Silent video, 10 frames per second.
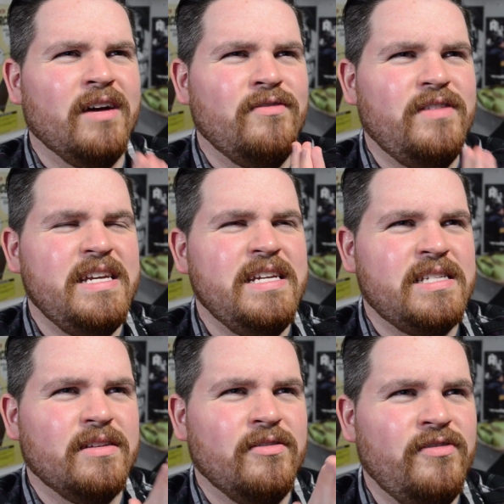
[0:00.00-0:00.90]
of
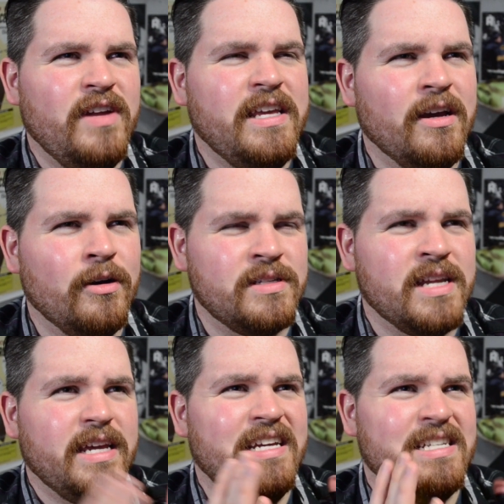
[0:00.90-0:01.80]
these videos
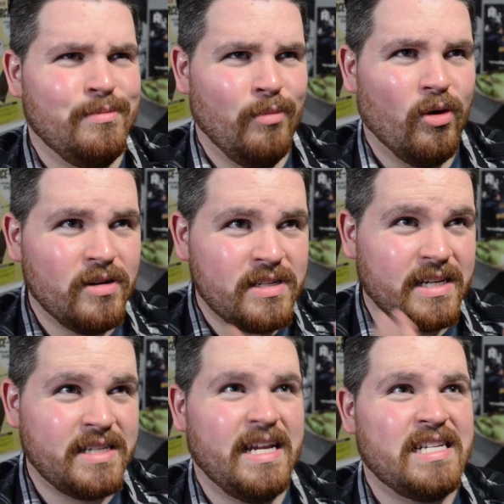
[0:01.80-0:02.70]
is more
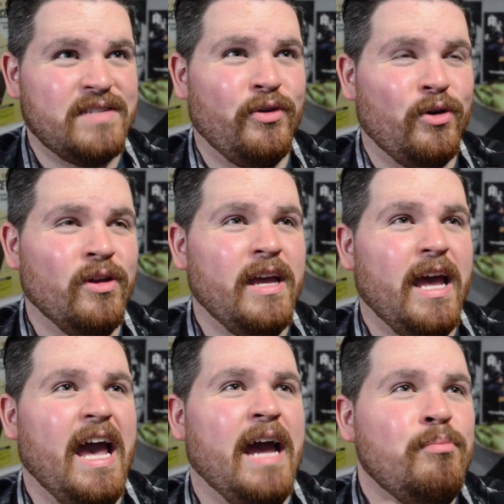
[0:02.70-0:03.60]
successful
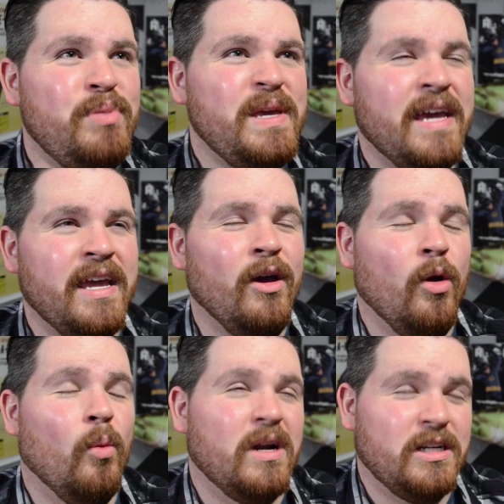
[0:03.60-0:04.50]
at being
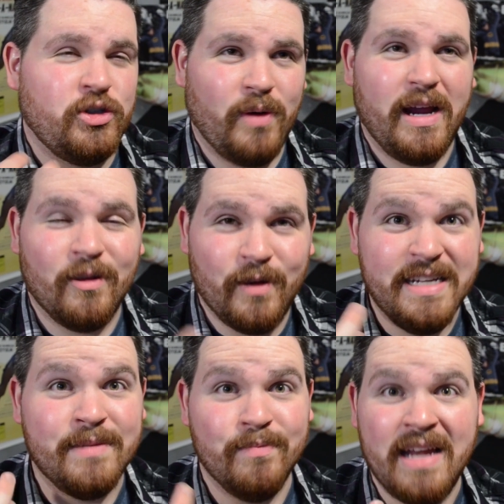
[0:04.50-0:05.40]
what a trailer
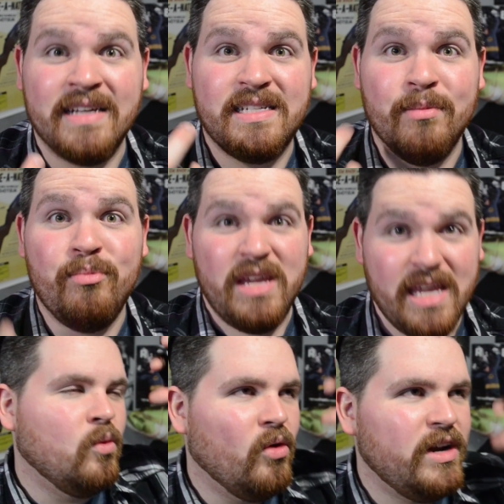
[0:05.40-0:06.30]
is meant to
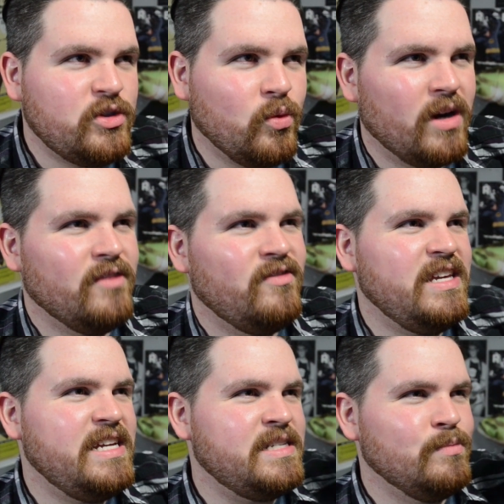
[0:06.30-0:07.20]
be? Which one of
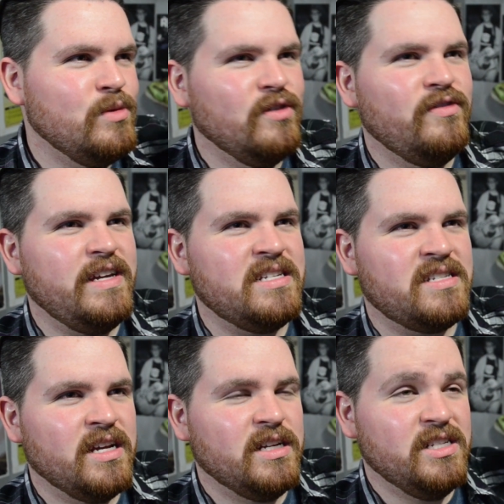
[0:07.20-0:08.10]
these
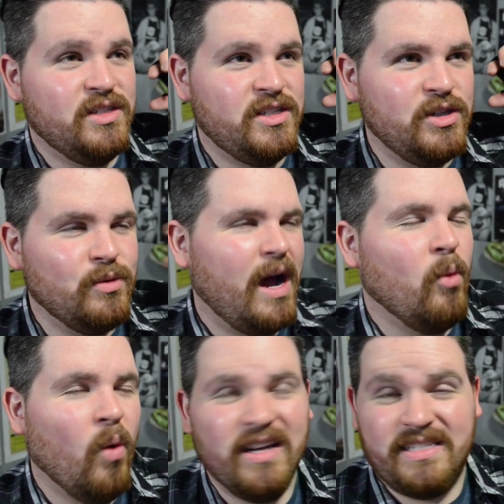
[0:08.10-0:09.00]
movies do I
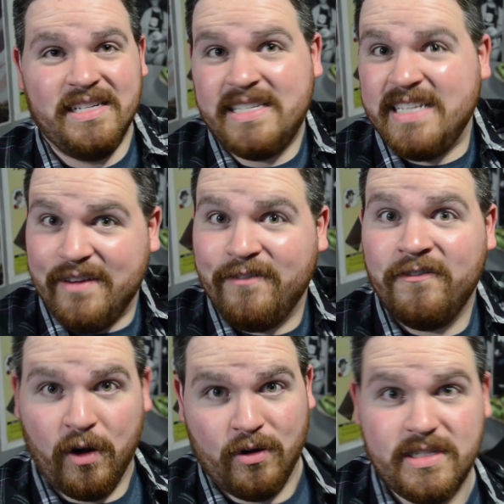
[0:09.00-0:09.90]
want to see
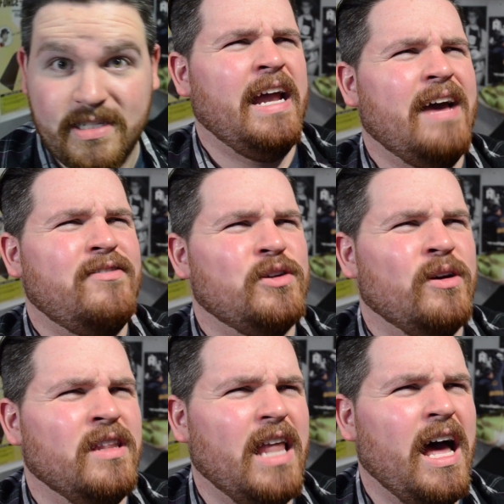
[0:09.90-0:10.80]
first? And after
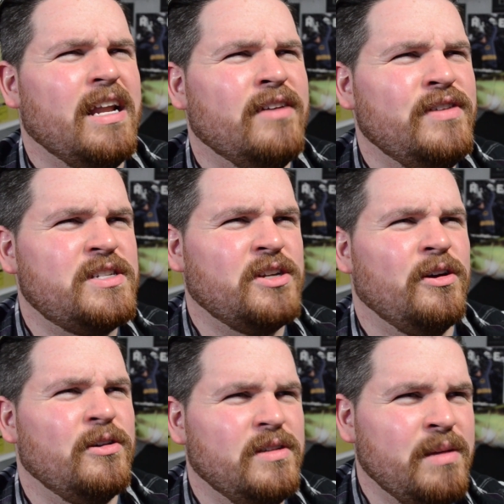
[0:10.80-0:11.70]
a lot of
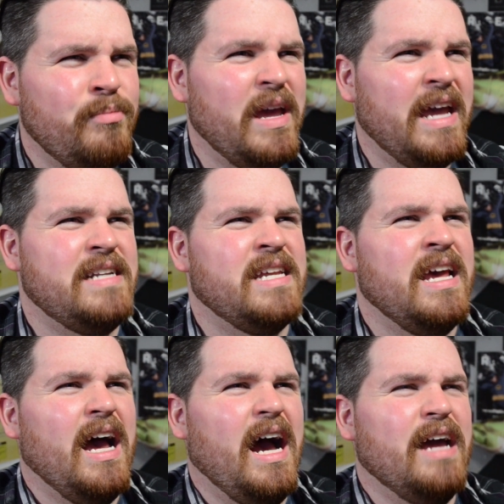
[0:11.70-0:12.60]
internal debate,
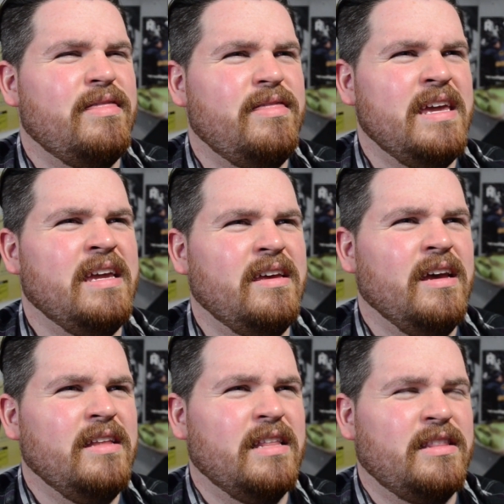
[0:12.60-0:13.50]
I think
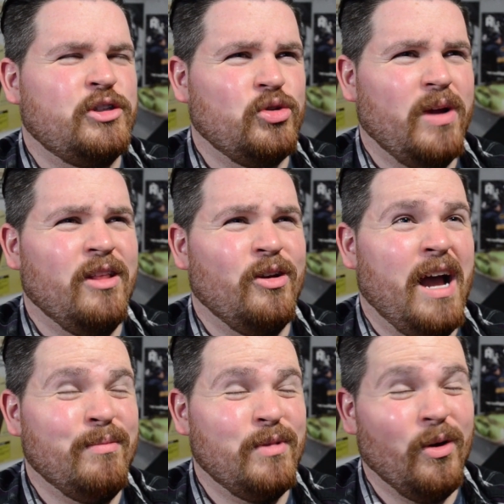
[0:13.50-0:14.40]
that the
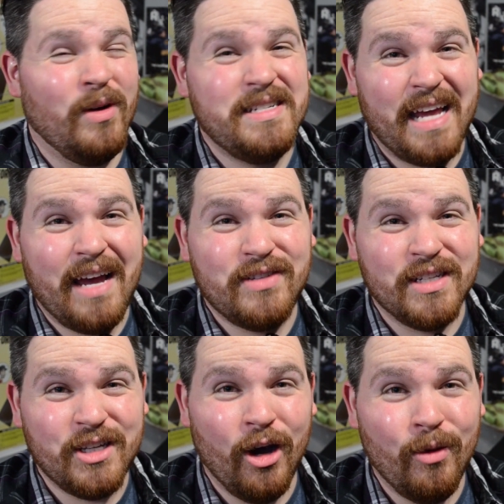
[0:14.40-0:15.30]
trailer I'm going to have to
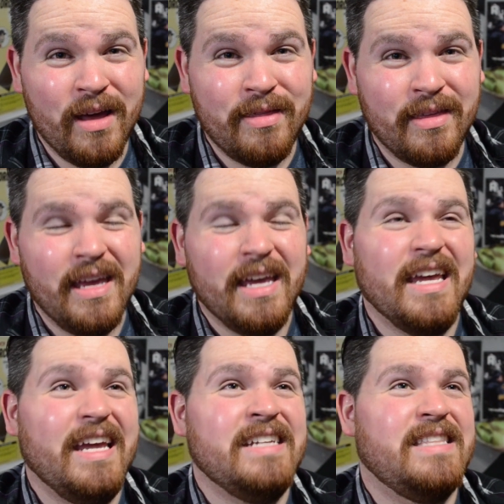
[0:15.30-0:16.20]
go with
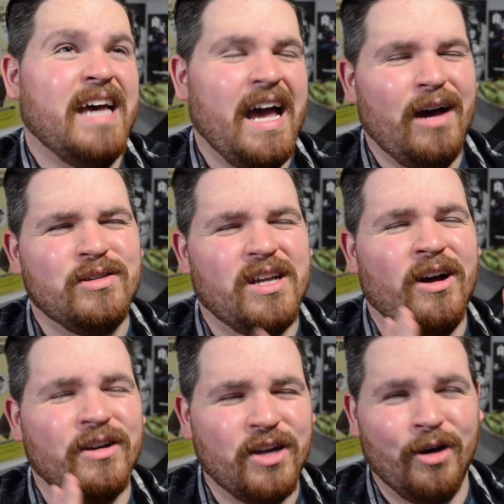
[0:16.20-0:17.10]
is The House
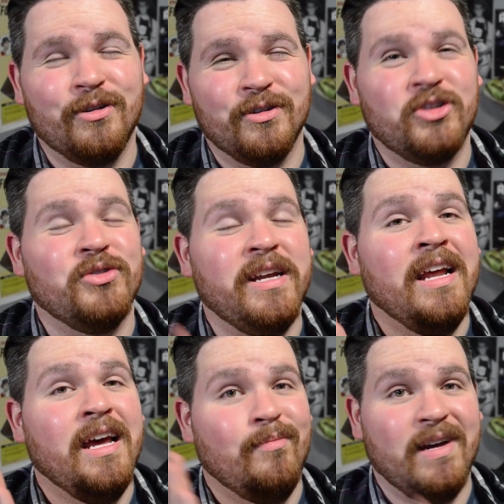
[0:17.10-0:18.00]
on Coder Street
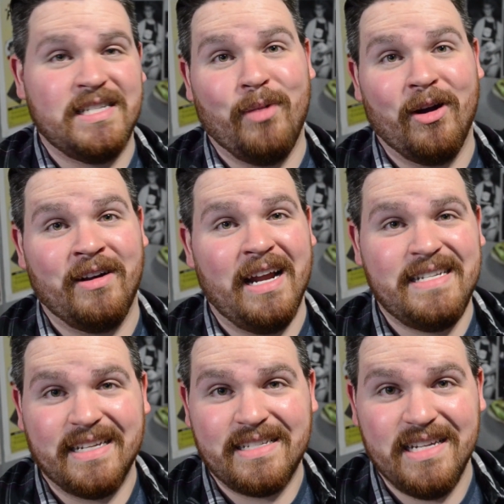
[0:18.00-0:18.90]
by
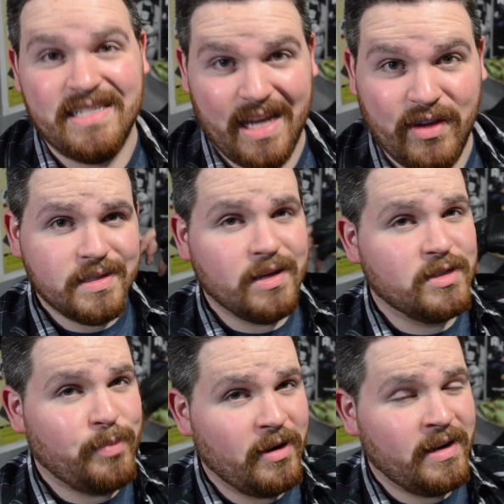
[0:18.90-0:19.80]
SpartanKnight67. So
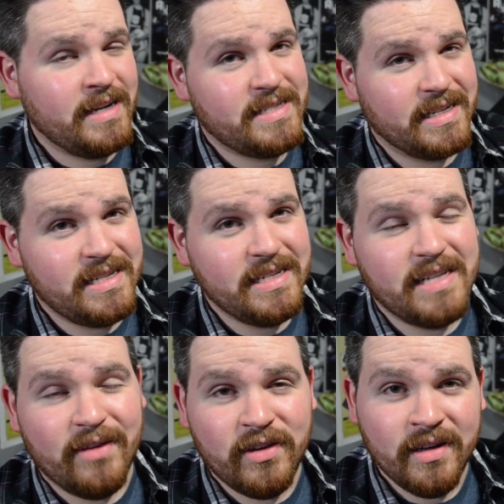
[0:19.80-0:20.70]

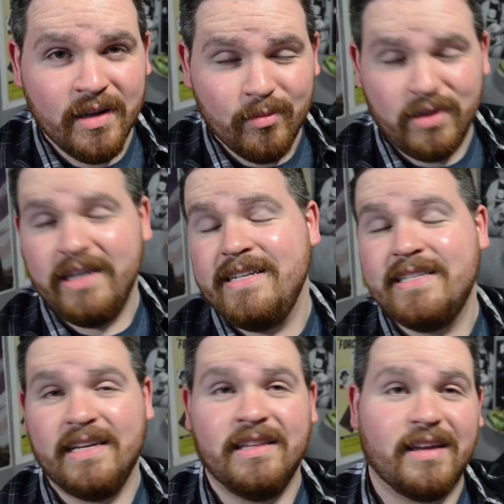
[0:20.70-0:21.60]
SpartanKnight67,
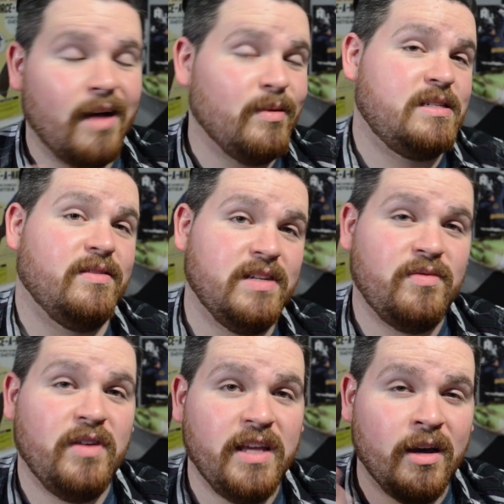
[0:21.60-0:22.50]
please, in the comments of this
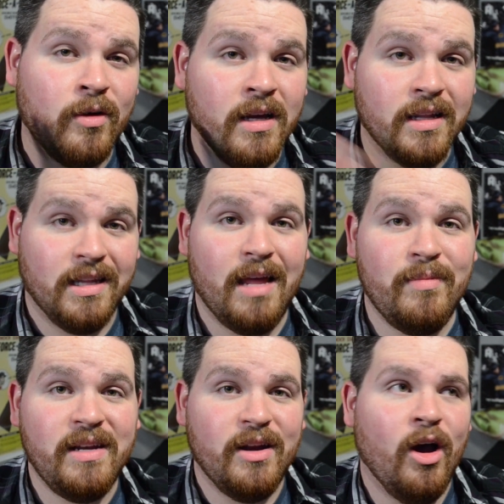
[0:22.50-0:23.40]
video, let
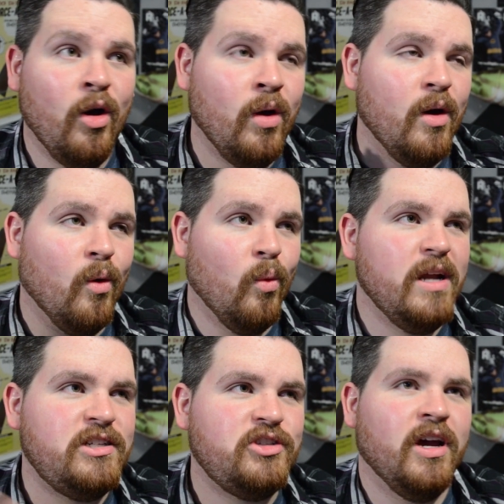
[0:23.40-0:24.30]
me know
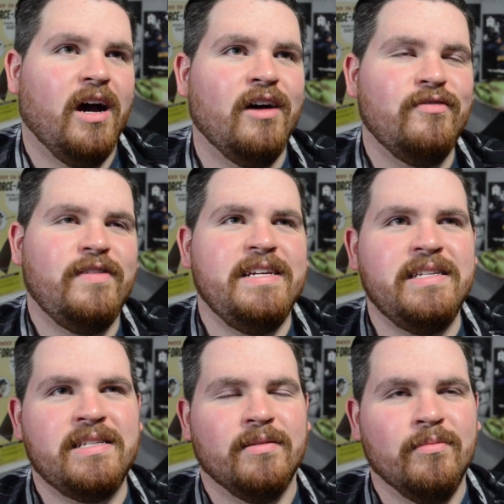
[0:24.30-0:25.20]
which of
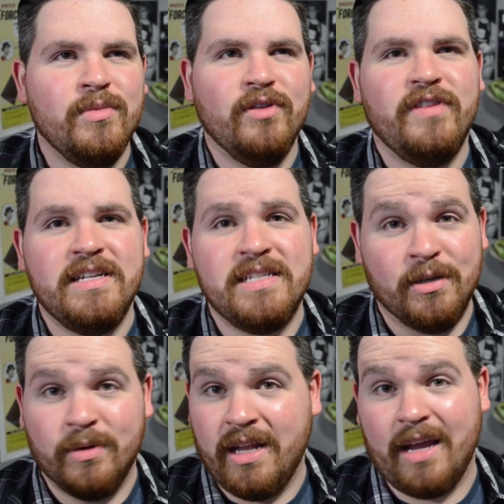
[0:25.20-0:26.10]
these movies
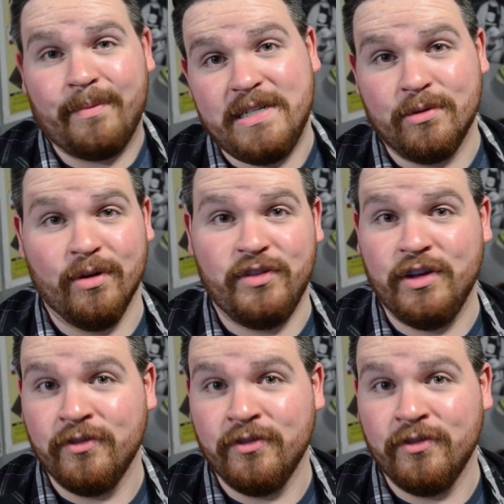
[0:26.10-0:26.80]
you would like me to review